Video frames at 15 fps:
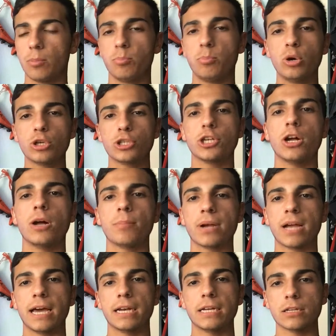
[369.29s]
push-up
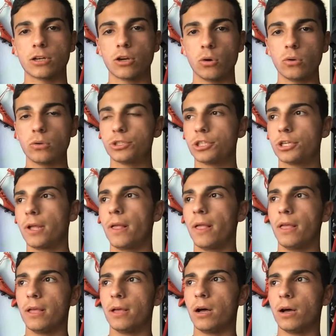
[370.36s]
kind of coach.
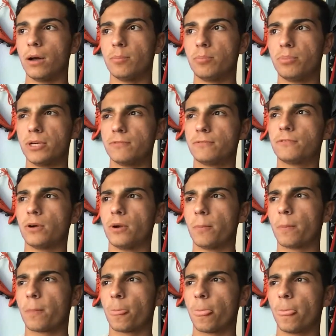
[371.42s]
But from